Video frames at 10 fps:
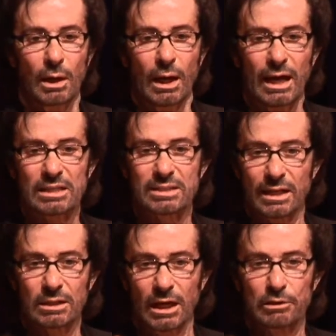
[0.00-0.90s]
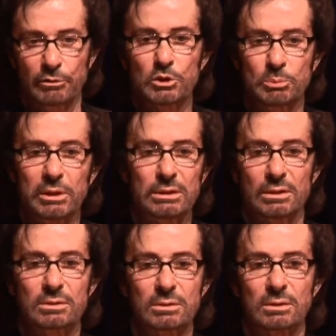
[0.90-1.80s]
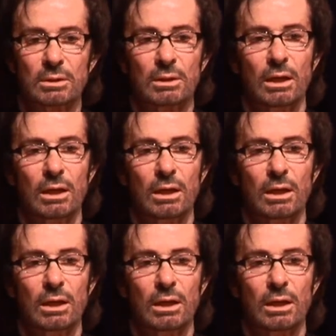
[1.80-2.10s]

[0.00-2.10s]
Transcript: has that kind of experience.